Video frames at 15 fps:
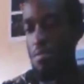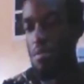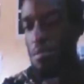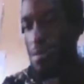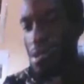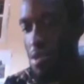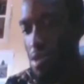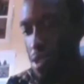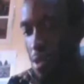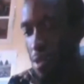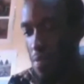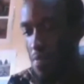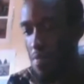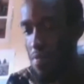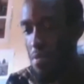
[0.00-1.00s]
So
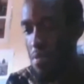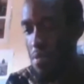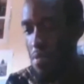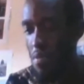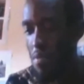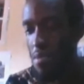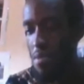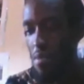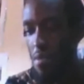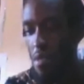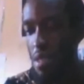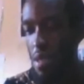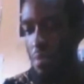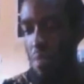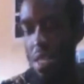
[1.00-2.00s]

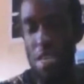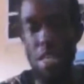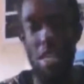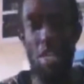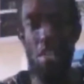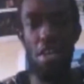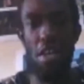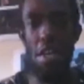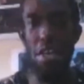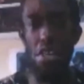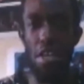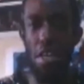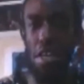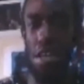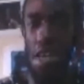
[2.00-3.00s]
basically, they
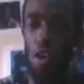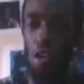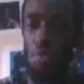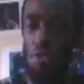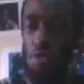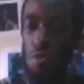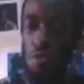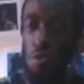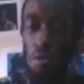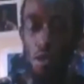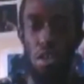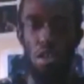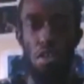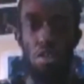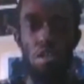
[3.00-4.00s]
can help you
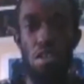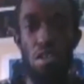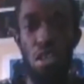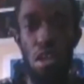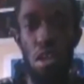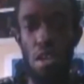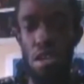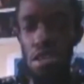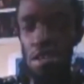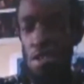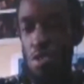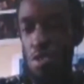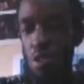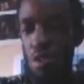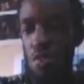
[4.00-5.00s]

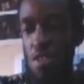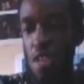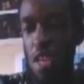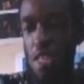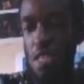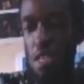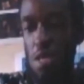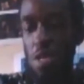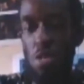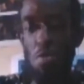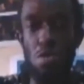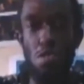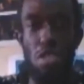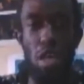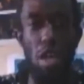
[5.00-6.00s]
solve such
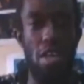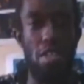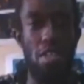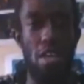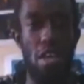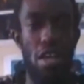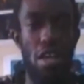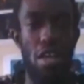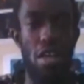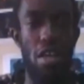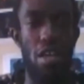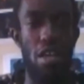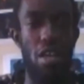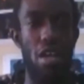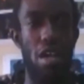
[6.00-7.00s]
issues as a
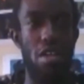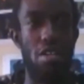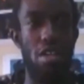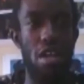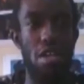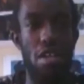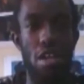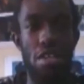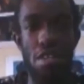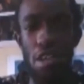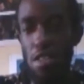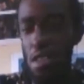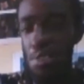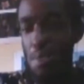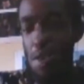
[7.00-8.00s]

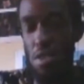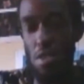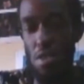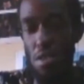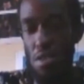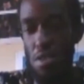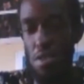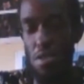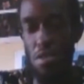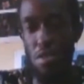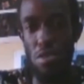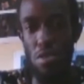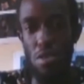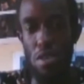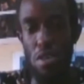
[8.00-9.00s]
person.
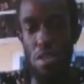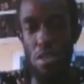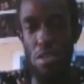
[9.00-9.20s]
You get,